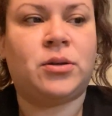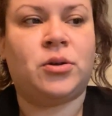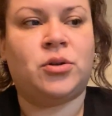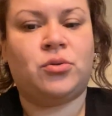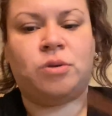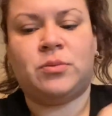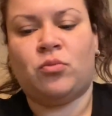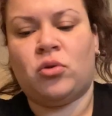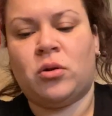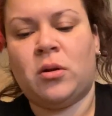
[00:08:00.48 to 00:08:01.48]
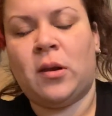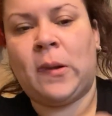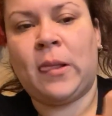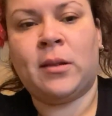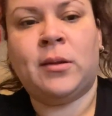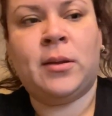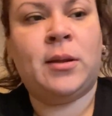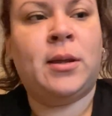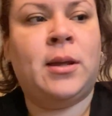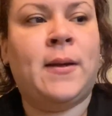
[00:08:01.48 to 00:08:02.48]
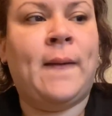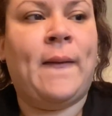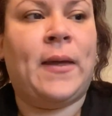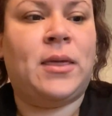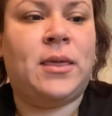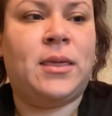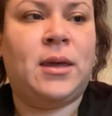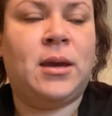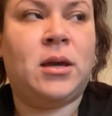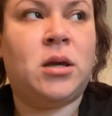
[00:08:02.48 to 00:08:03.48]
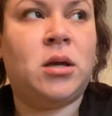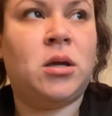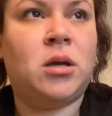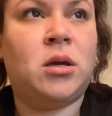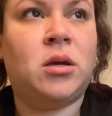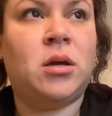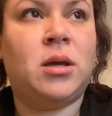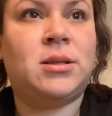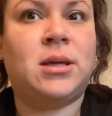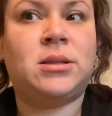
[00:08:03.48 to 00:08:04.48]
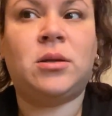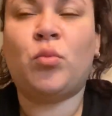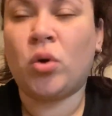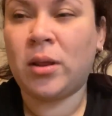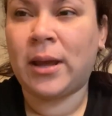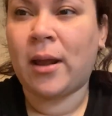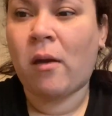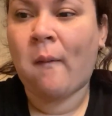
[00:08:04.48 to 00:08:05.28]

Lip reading: hers was more, I think it tasted more like,